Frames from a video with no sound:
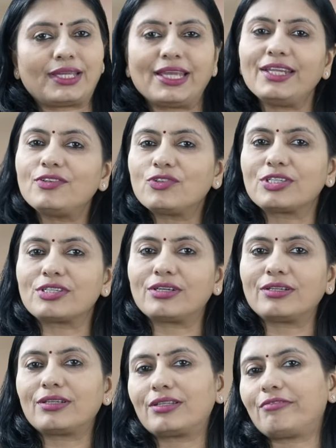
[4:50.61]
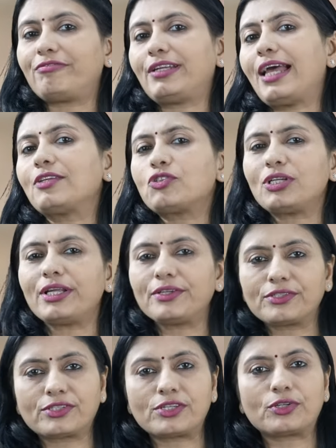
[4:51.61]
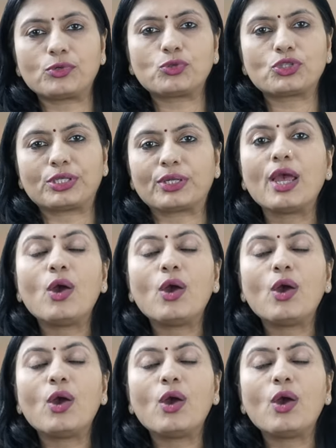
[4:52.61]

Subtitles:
In return, the financial institution